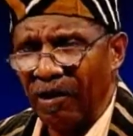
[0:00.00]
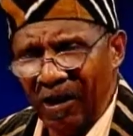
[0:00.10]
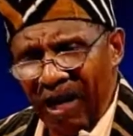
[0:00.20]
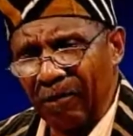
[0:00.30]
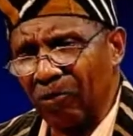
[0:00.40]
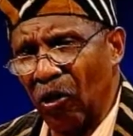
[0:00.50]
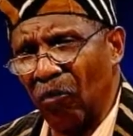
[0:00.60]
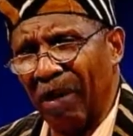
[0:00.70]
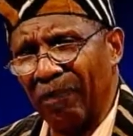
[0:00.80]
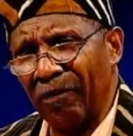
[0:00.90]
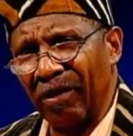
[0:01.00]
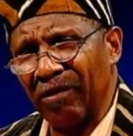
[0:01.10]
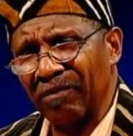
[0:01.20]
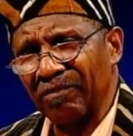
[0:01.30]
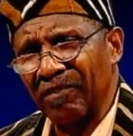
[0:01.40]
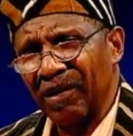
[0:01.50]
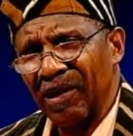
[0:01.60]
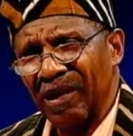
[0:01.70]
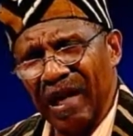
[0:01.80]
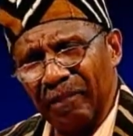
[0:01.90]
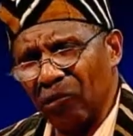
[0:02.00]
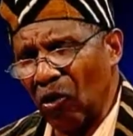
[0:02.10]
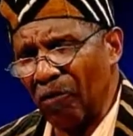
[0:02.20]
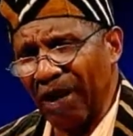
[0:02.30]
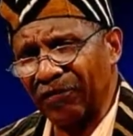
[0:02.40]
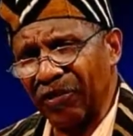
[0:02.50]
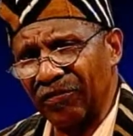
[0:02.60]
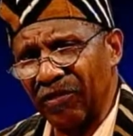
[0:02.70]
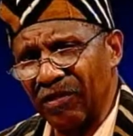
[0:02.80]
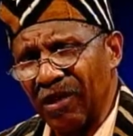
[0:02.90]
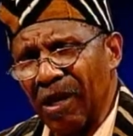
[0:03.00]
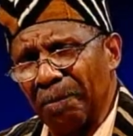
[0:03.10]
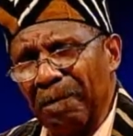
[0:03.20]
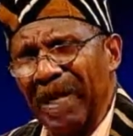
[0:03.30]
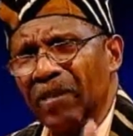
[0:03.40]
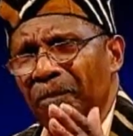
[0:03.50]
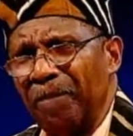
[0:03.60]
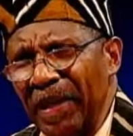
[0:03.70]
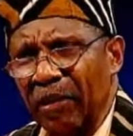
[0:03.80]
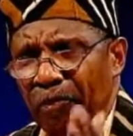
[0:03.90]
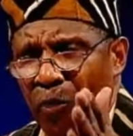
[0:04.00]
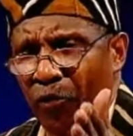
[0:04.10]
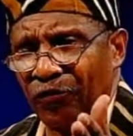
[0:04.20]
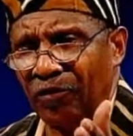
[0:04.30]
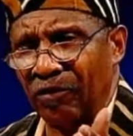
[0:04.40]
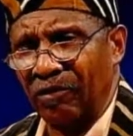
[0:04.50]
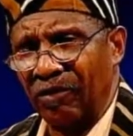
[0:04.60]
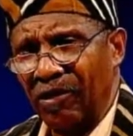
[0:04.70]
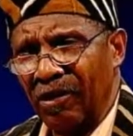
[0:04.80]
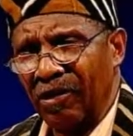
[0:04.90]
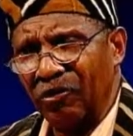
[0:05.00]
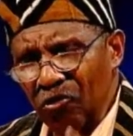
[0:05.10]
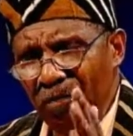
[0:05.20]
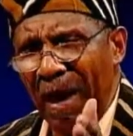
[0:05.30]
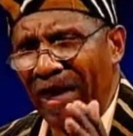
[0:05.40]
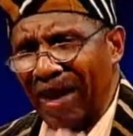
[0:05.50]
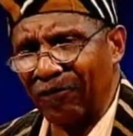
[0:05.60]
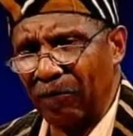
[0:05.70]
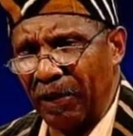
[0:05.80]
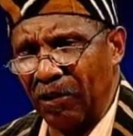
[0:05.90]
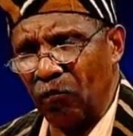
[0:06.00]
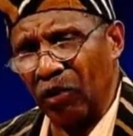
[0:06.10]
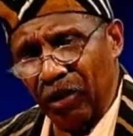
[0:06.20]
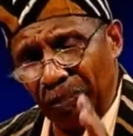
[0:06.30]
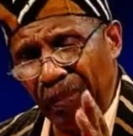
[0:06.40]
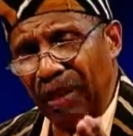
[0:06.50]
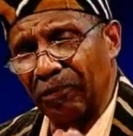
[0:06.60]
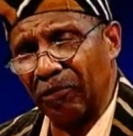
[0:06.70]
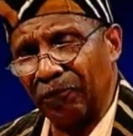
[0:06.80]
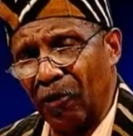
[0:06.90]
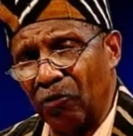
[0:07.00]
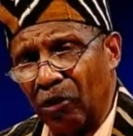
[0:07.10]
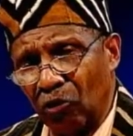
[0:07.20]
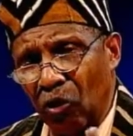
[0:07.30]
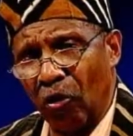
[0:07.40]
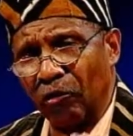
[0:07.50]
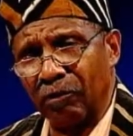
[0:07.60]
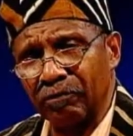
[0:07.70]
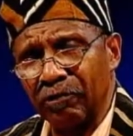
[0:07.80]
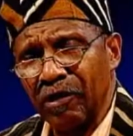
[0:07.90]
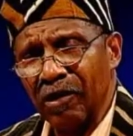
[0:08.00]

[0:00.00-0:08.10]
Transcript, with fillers: Let them go, my brother. Let them go, my sister. Be the bigger person. You might have to be the one to pick up the phone and call them.